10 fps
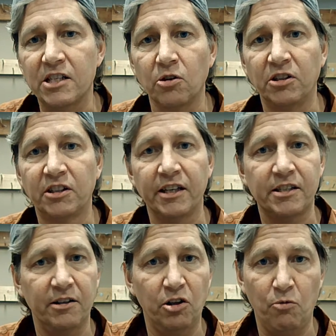So
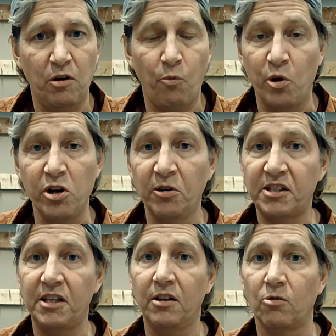just when you
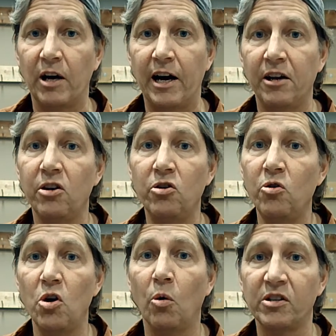see the rod, you
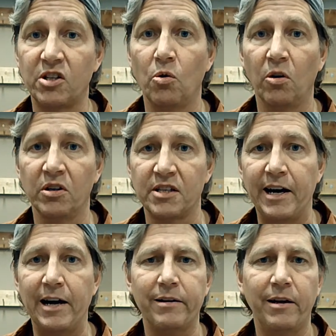know it's yours,
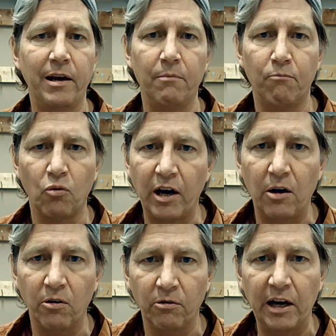not a
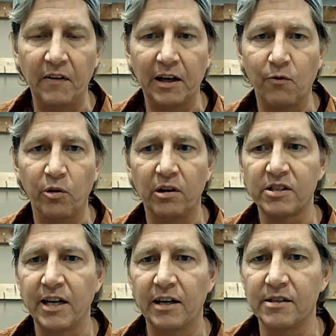brown rod like everyone else
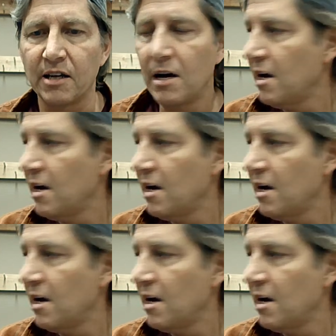has.